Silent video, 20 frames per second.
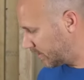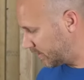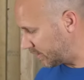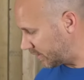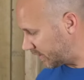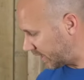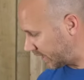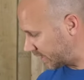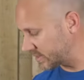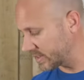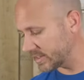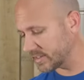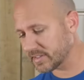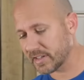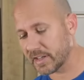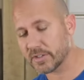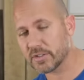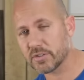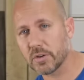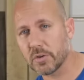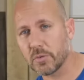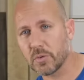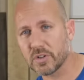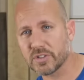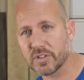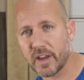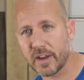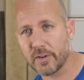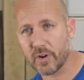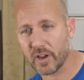The next accessory
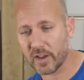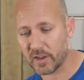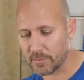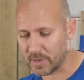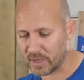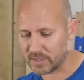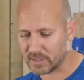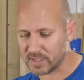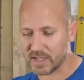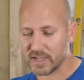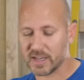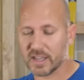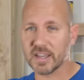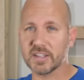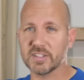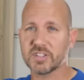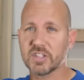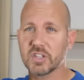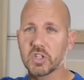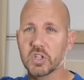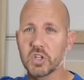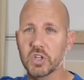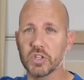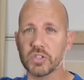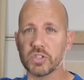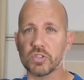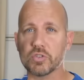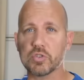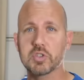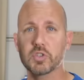which I recommend getting is a
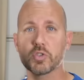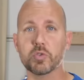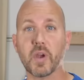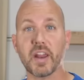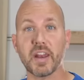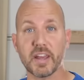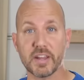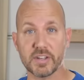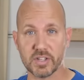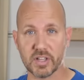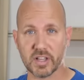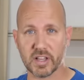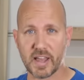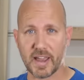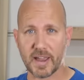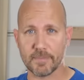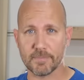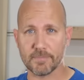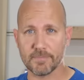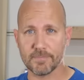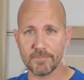good straight edge clamp.